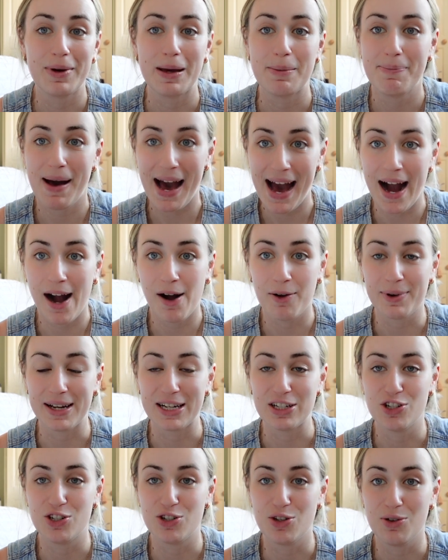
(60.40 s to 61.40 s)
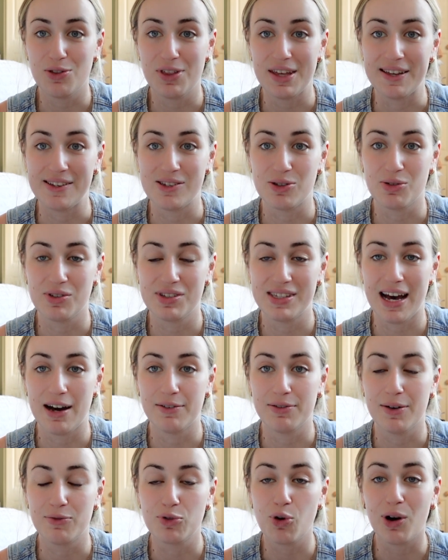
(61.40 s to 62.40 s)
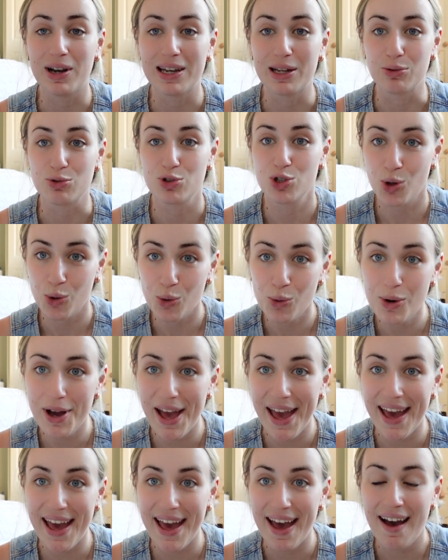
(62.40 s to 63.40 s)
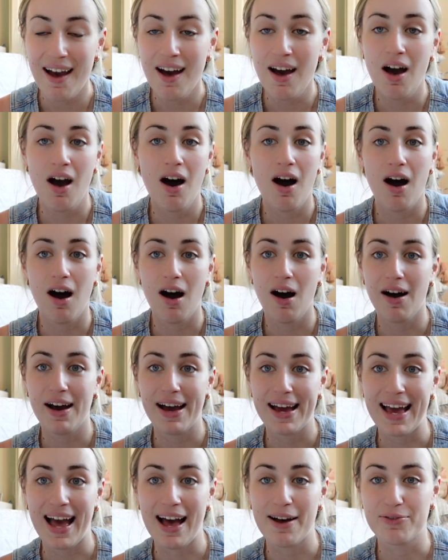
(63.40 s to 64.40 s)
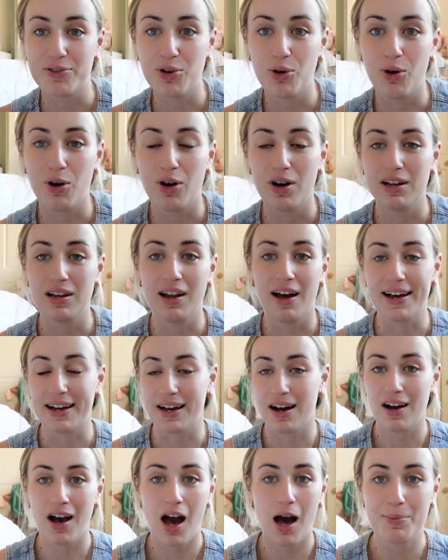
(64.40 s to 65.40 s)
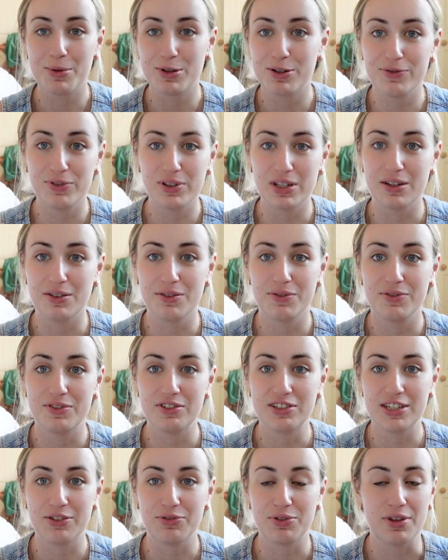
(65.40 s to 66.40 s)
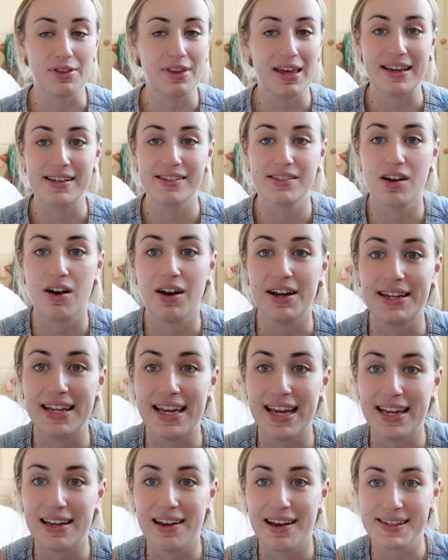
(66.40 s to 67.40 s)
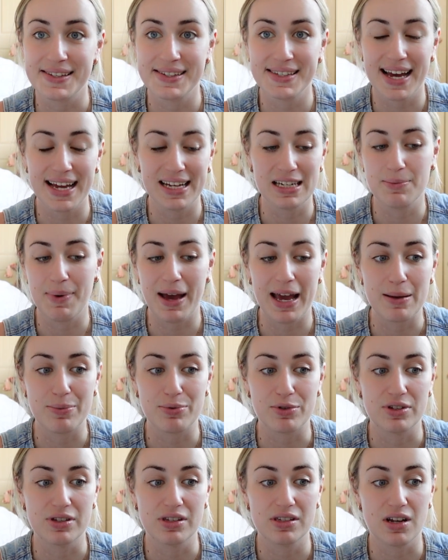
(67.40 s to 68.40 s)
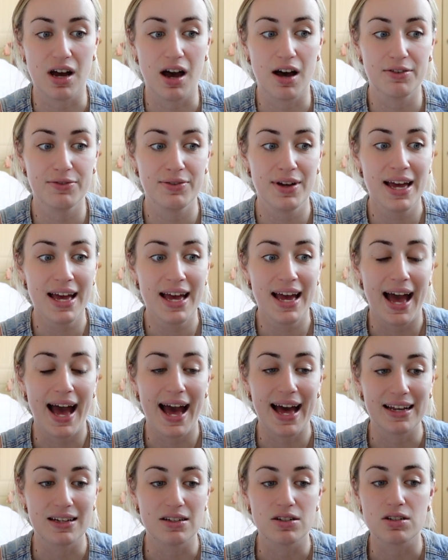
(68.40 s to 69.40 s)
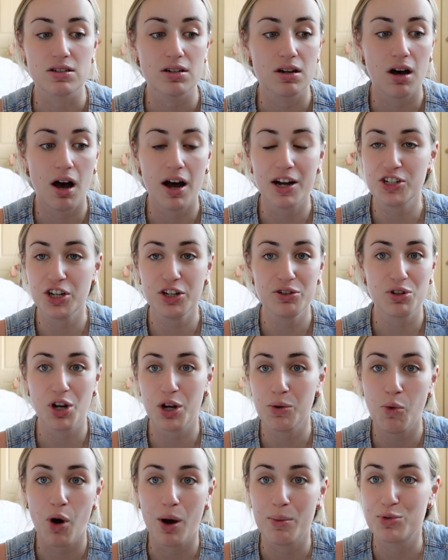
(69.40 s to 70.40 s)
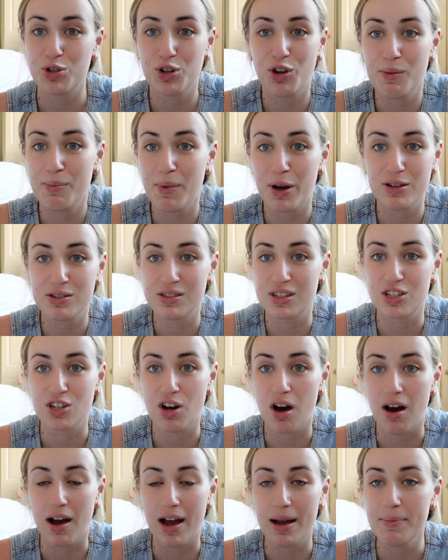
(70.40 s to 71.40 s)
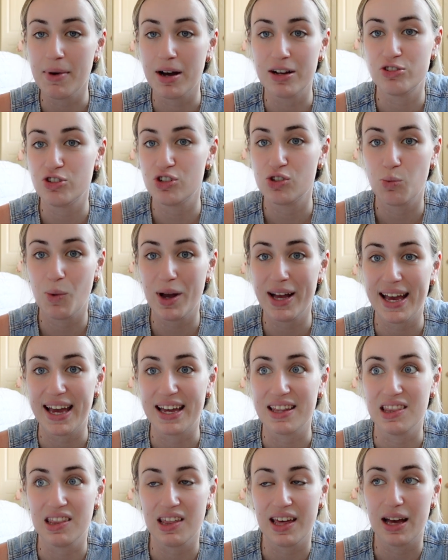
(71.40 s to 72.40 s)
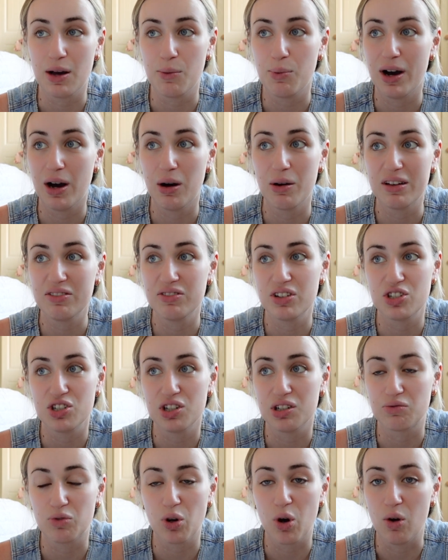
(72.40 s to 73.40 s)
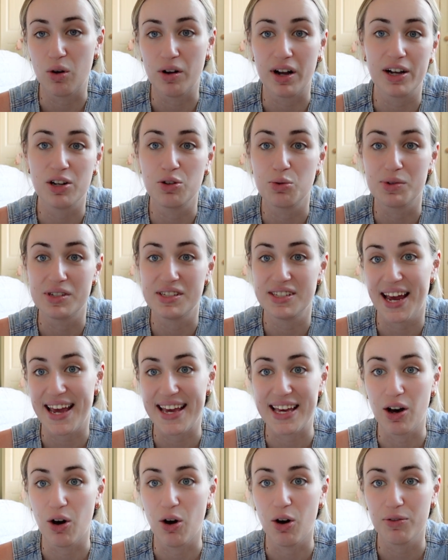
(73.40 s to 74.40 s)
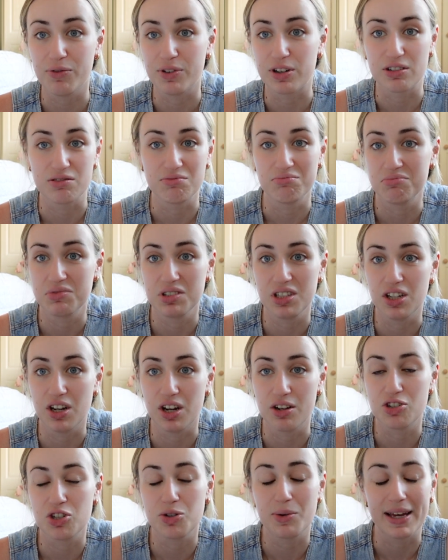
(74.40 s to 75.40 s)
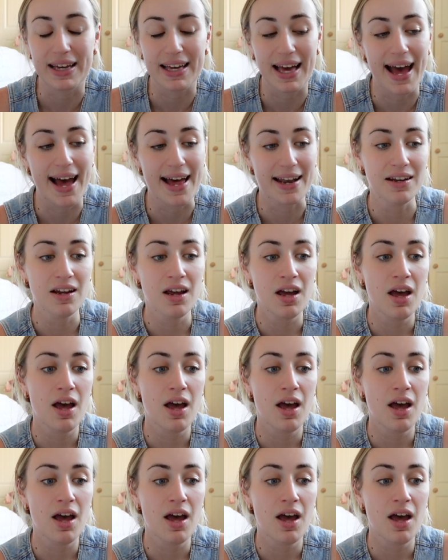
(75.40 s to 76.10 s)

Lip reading: empowering to do things yourself. I've got a little toolkit. I have got like a cupboard full of different things that I need, like sandpaper and stuff. And I don't know what I'm doing most of the time. I just wing it and think, well, if I do it wrong, I can always take it off and, you know, do it again.